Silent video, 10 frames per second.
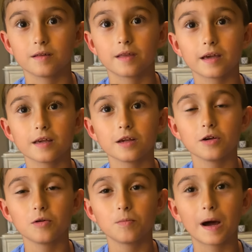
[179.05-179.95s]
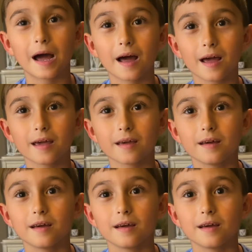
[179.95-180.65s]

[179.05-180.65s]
Thank you. Bye.